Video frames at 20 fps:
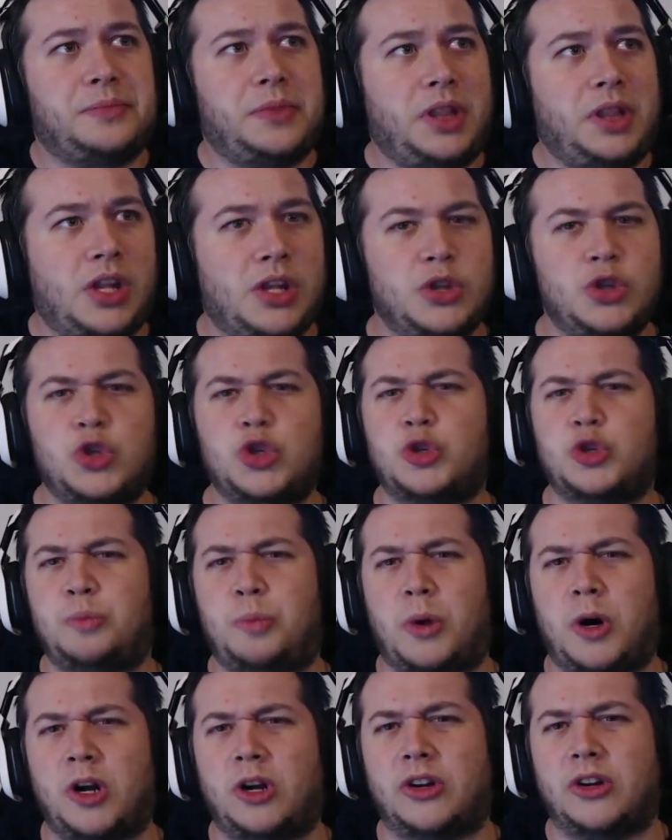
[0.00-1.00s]

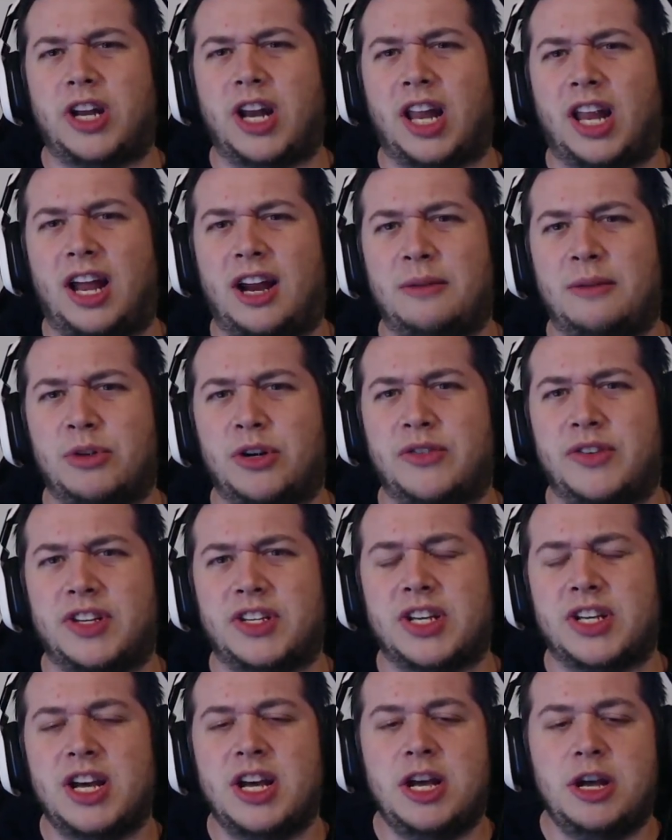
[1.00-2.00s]
spoiled in a lot of movies.
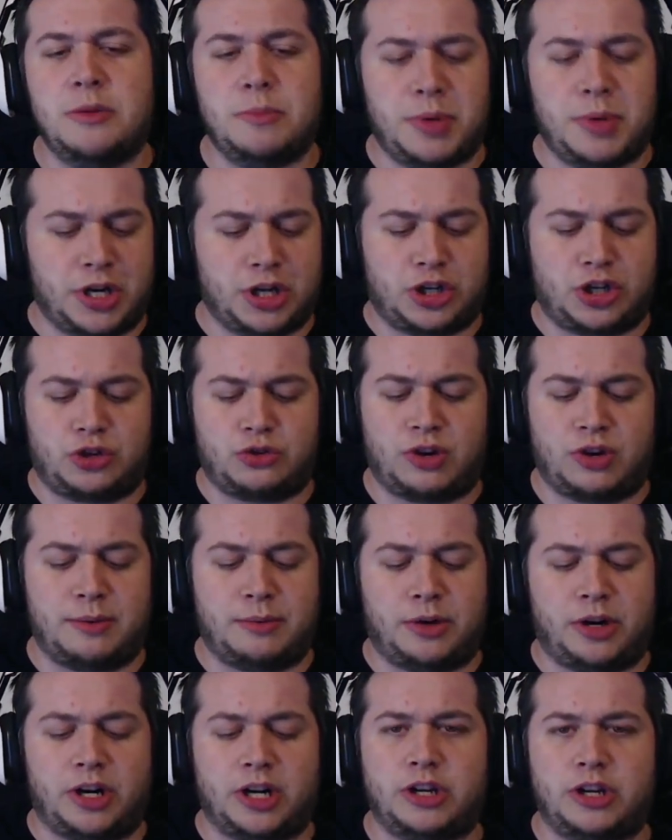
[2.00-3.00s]
Being a
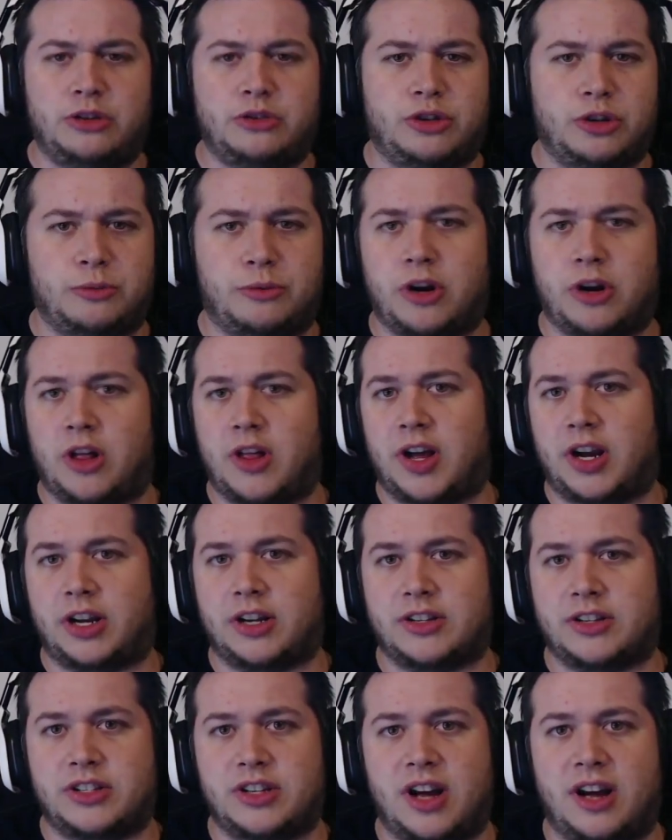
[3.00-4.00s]
streamer and a YouTuber and all that
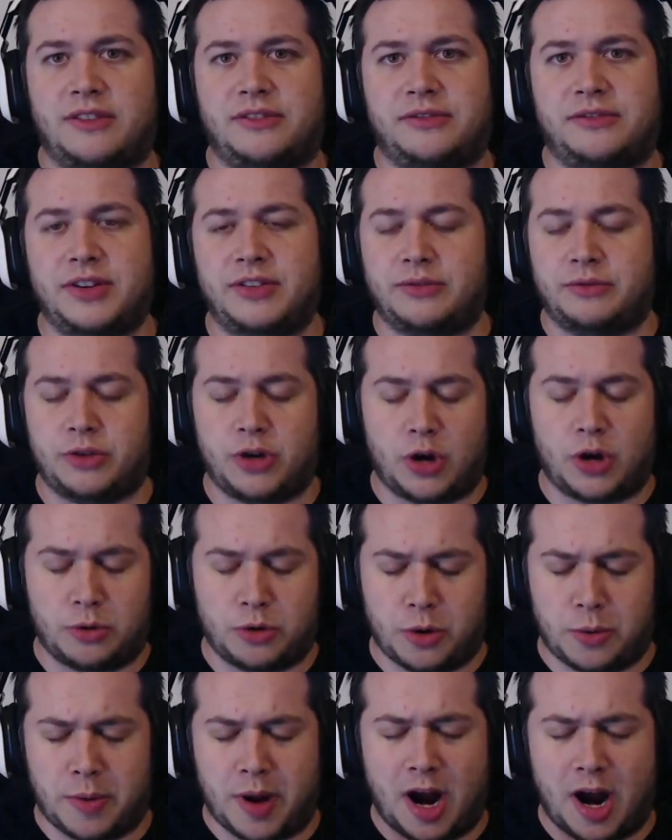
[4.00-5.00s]
good stuff, no
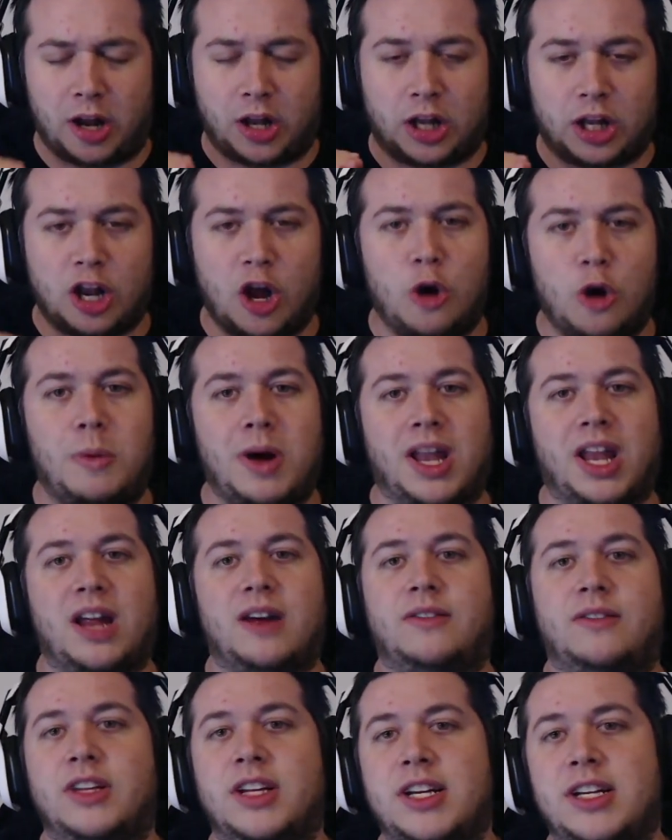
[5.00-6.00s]
matter how low my
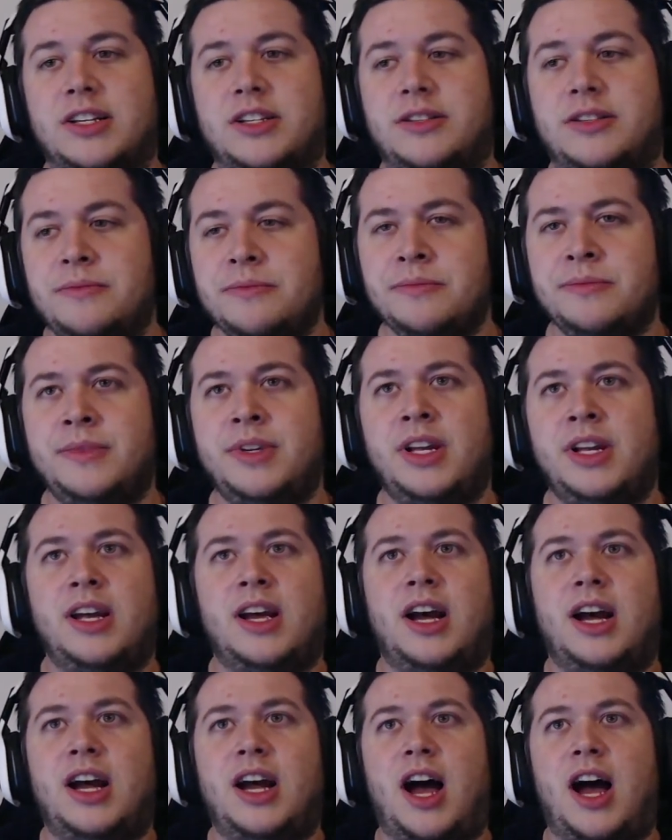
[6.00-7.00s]
level is,
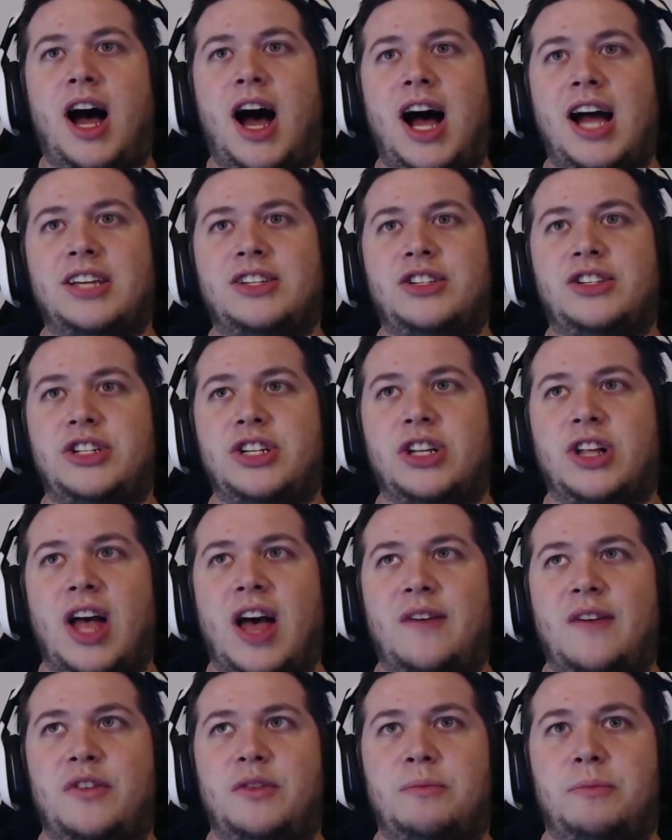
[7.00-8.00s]
I still
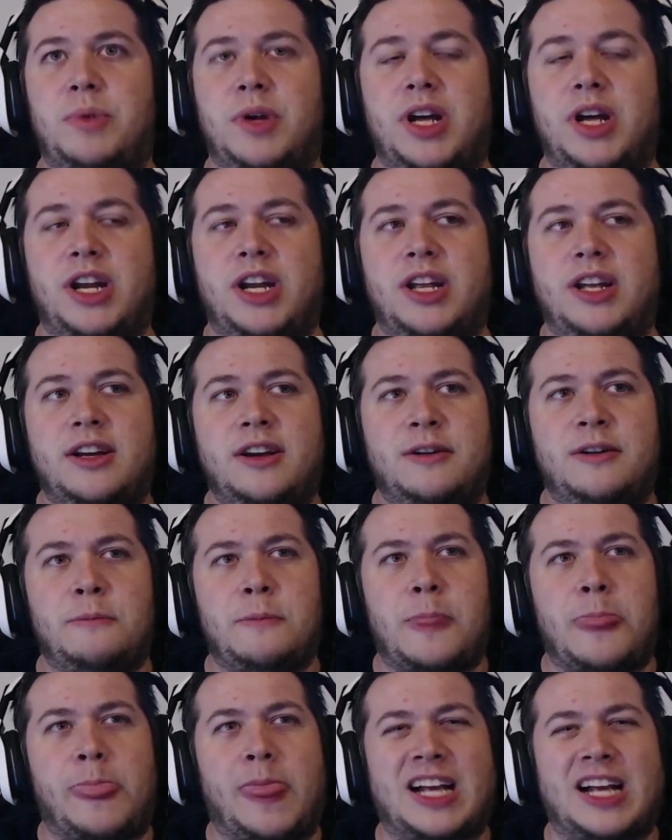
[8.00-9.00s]
haven't been,
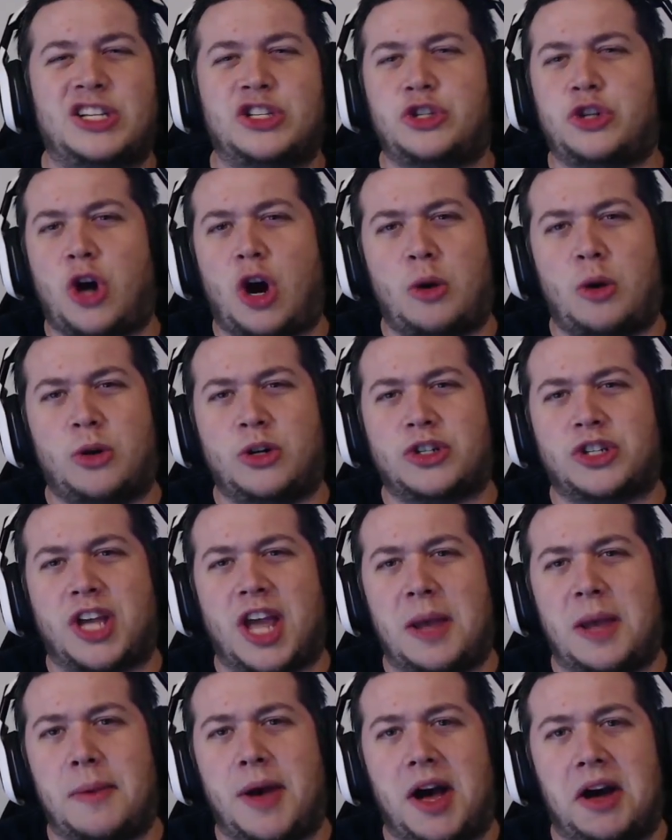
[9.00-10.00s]
like, Star Wars
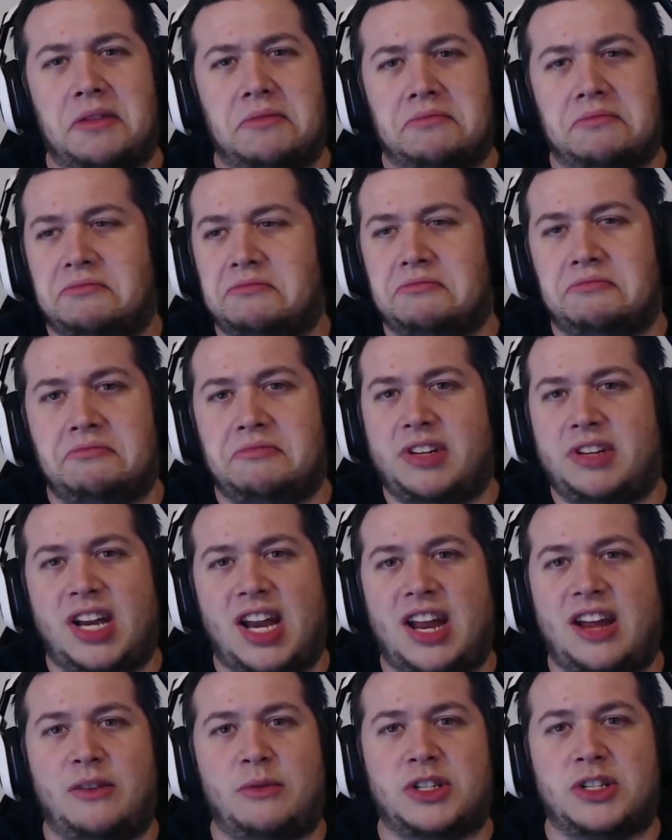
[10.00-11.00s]
came out and
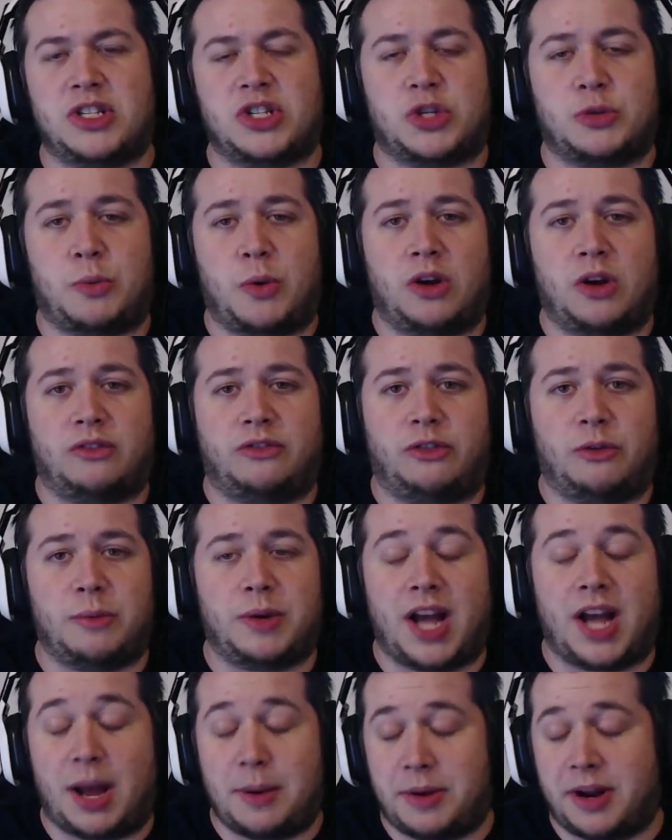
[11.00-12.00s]
it wasn't spoiled for
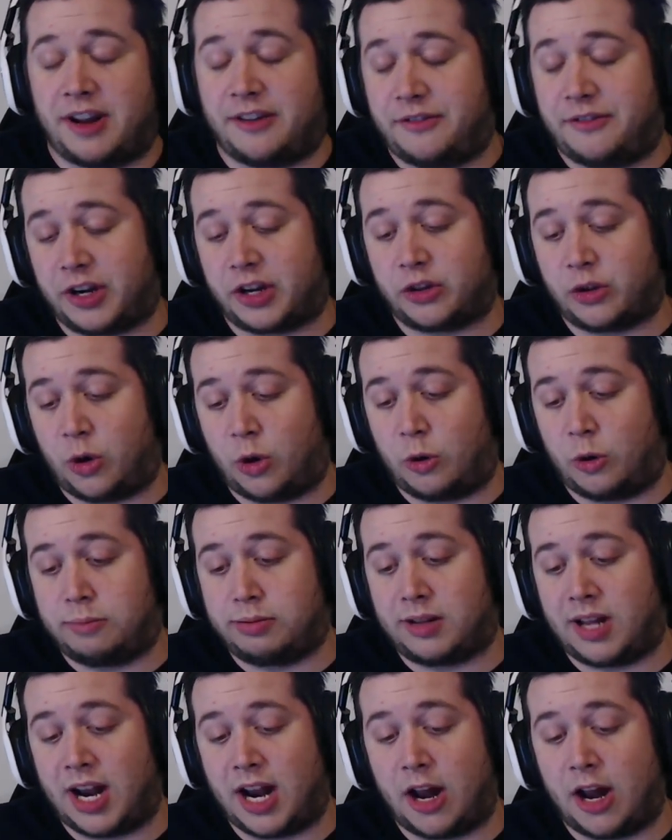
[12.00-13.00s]
me. I mean, I figured the whole
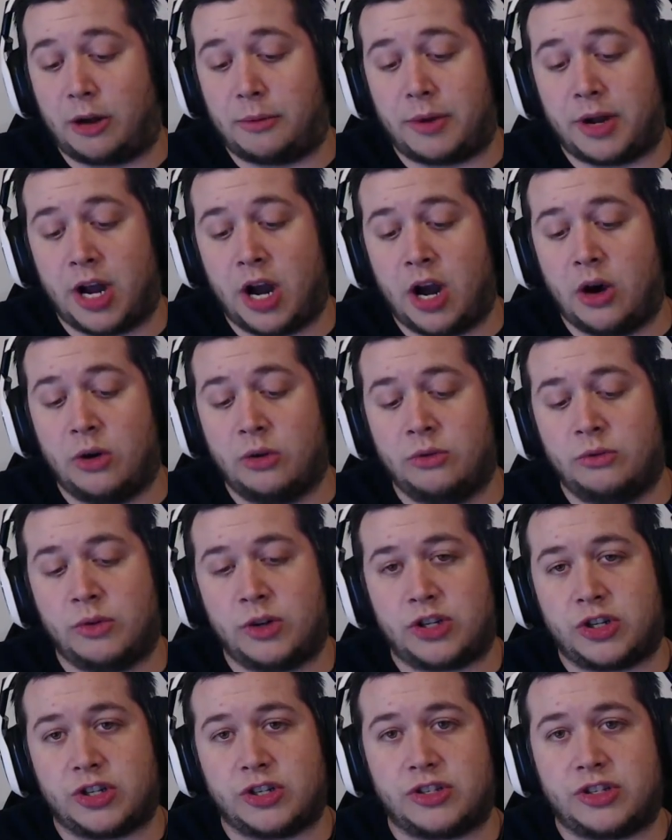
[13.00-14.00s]
plot out on my own,
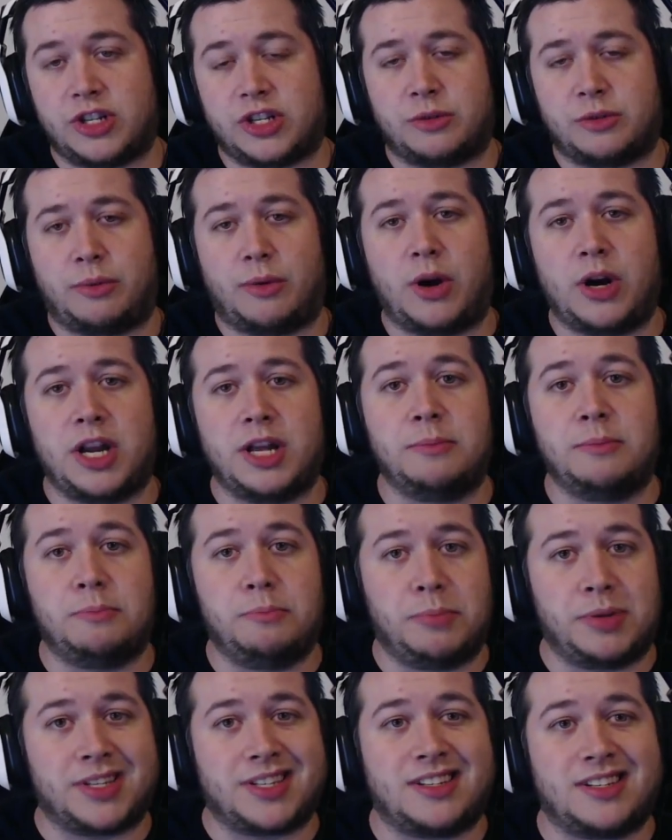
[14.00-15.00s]
which is disappointing,
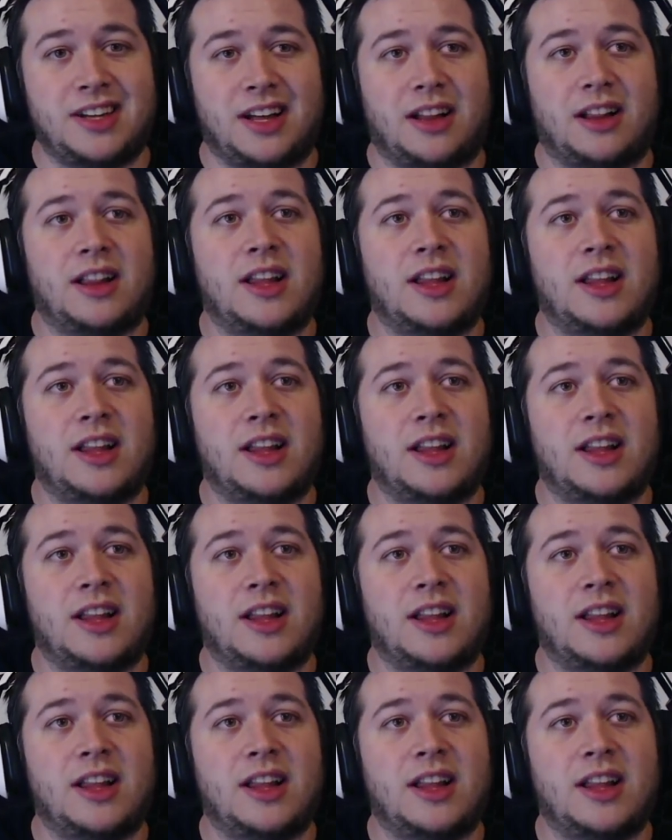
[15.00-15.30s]
but still.